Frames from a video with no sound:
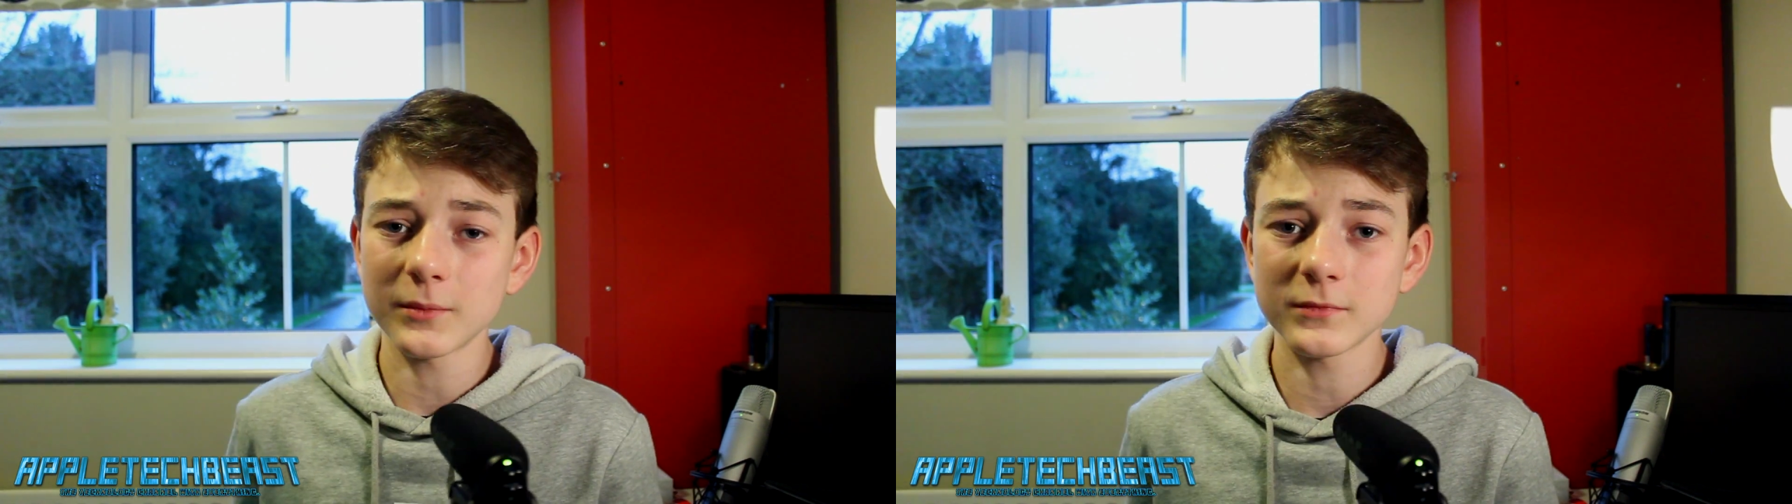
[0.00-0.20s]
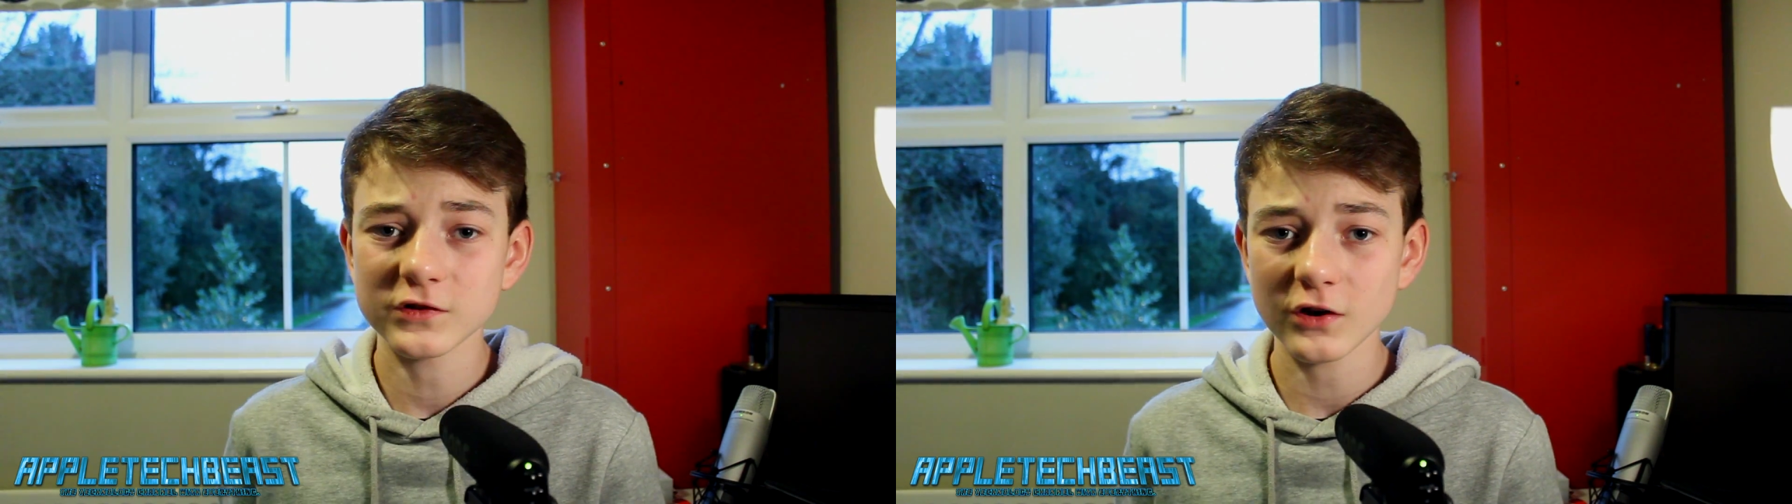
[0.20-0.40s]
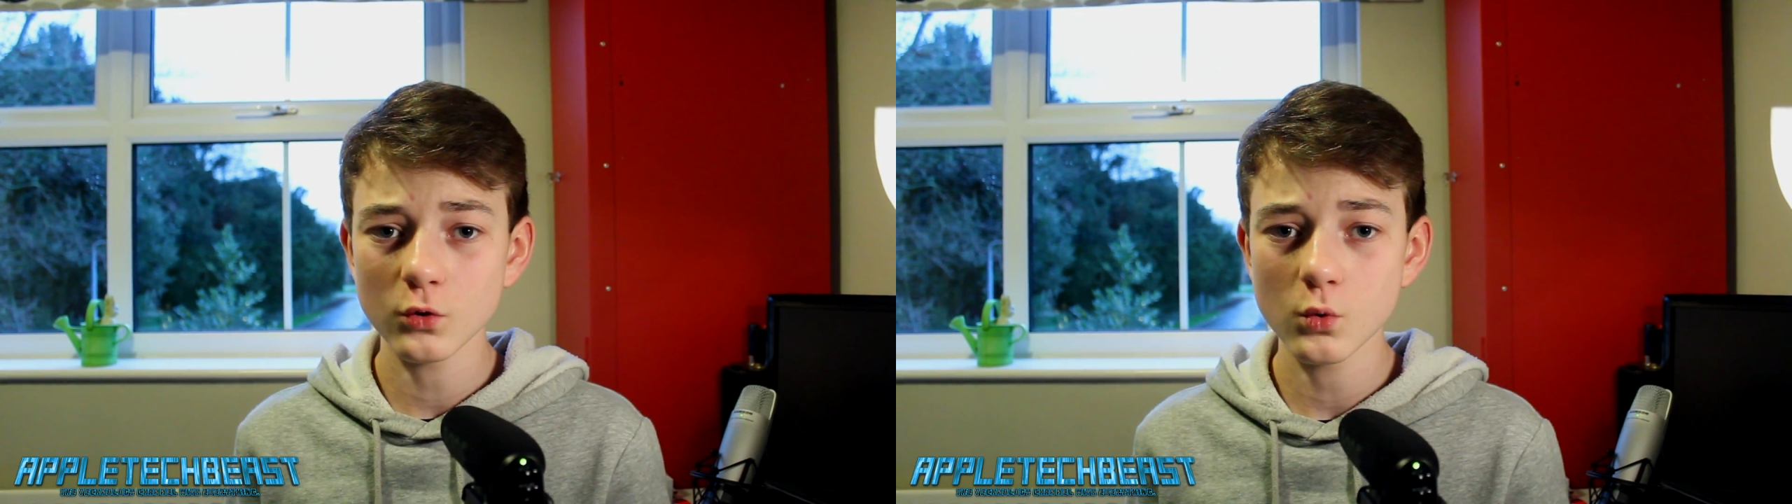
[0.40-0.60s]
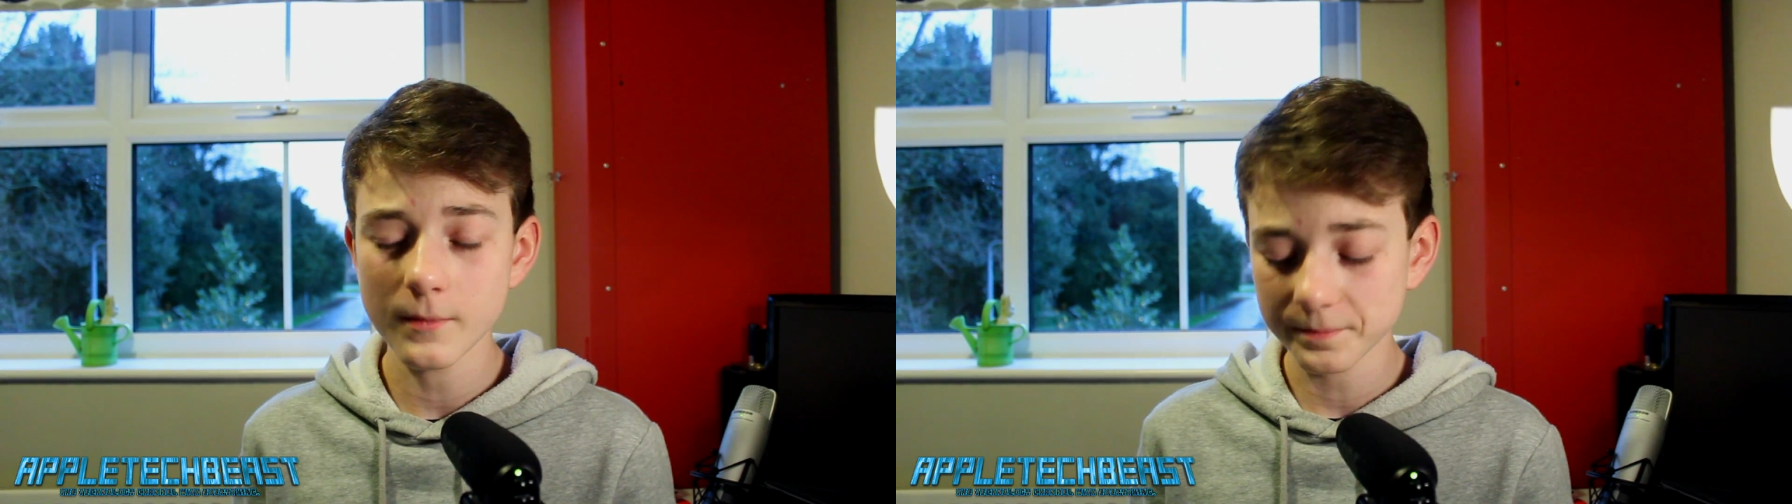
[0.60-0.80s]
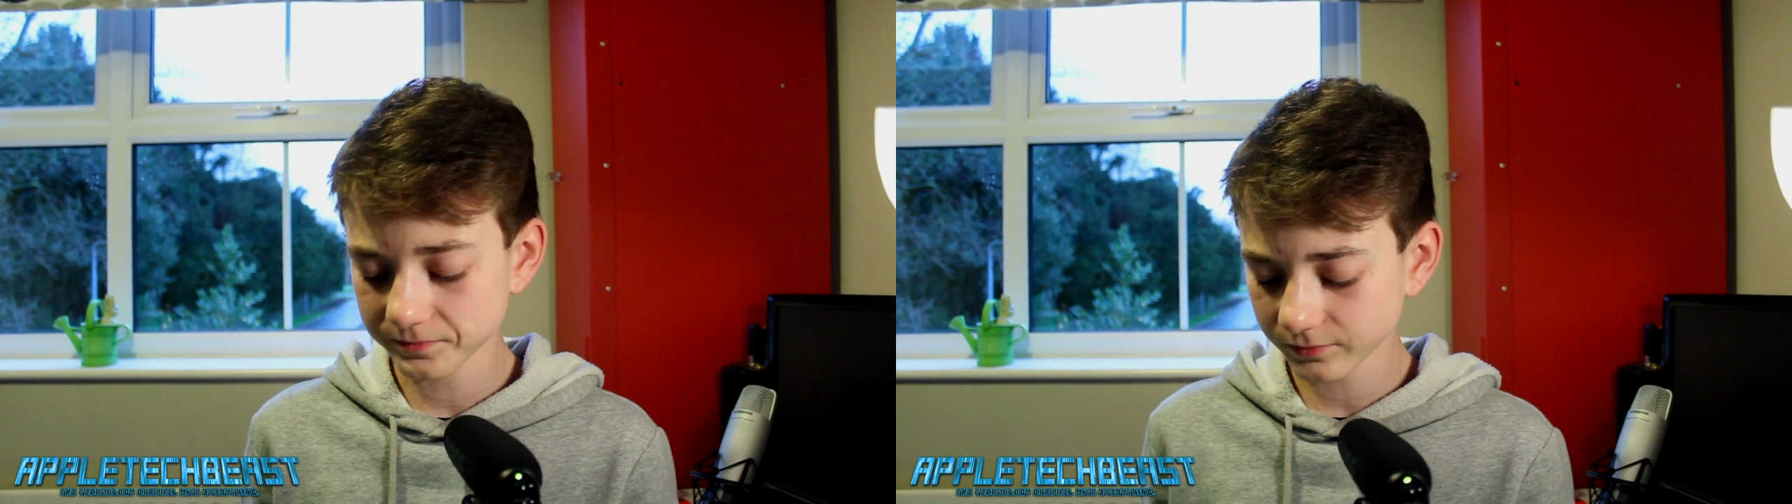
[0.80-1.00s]
So
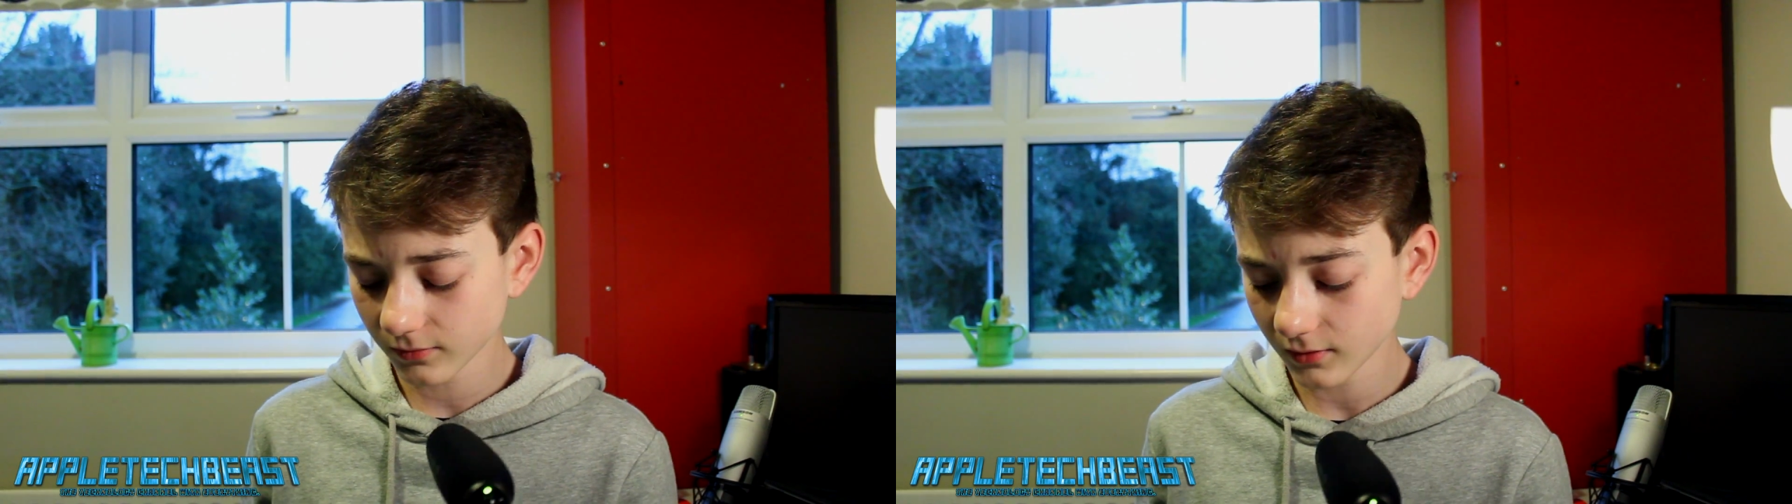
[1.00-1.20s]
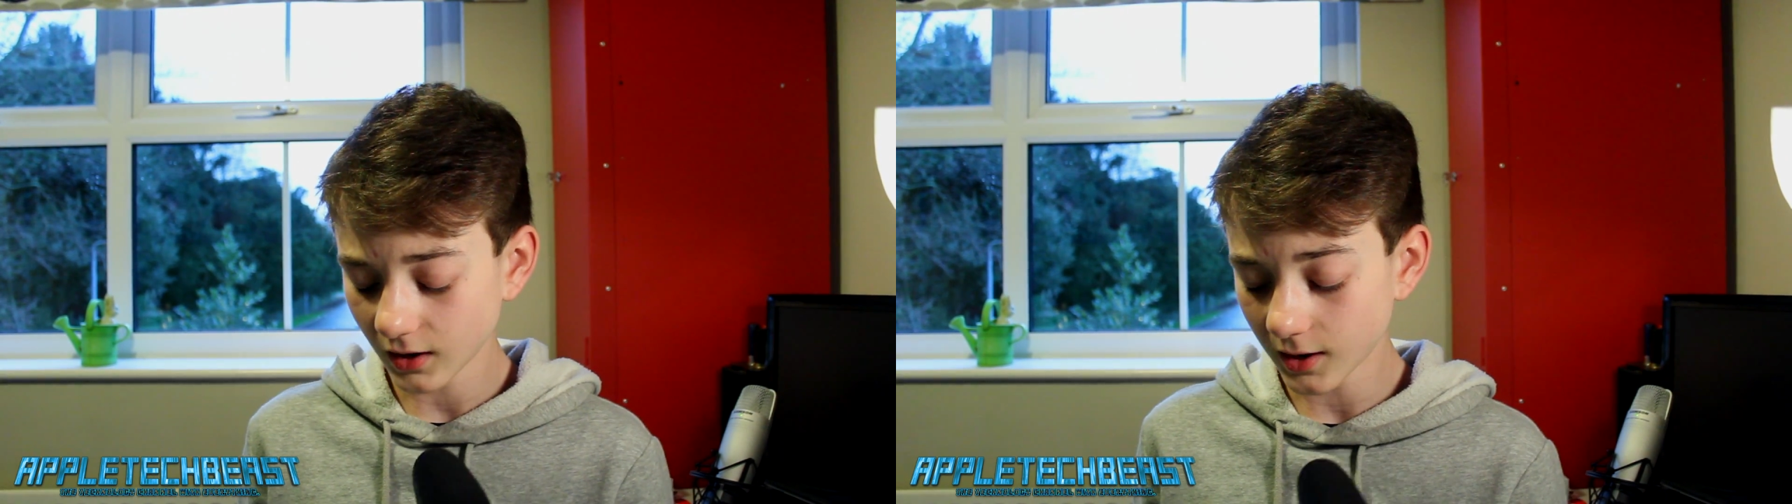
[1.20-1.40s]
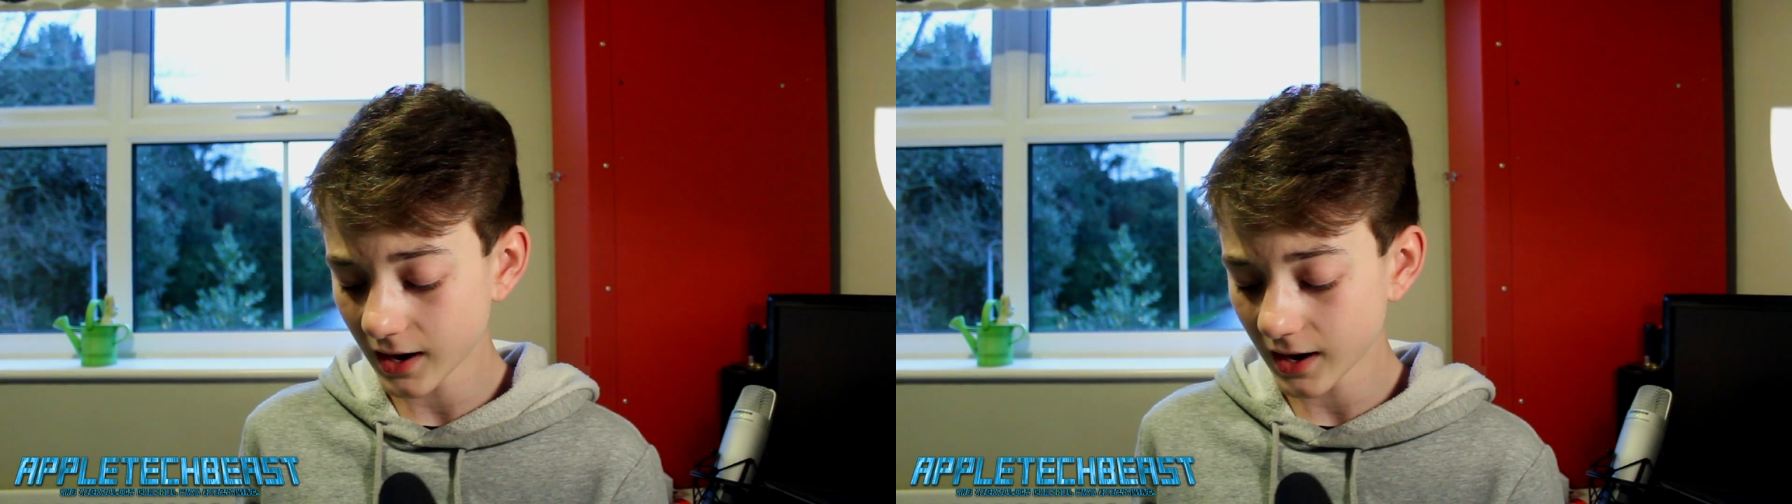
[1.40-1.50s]
I